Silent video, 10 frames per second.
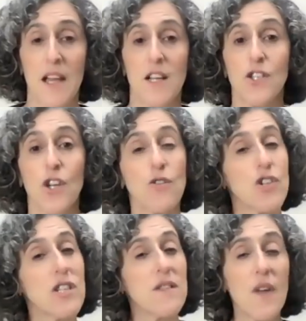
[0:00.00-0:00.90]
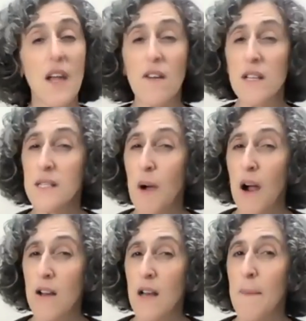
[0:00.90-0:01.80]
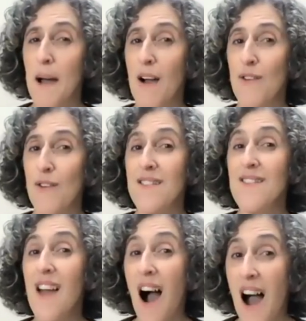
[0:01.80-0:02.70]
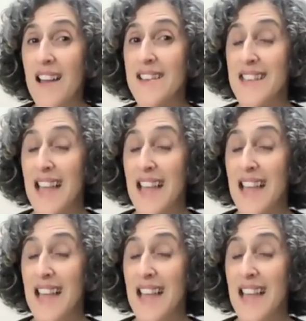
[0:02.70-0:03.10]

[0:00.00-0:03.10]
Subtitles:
So she's very smart about not